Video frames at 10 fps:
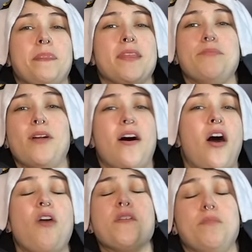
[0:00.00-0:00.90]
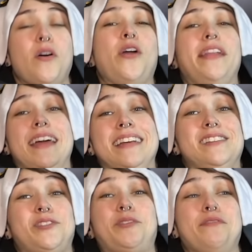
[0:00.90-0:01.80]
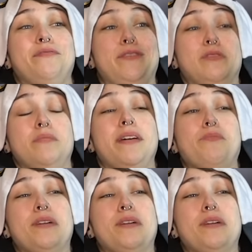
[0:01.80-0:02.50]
The blonde, all the blonde ladies are confusing me.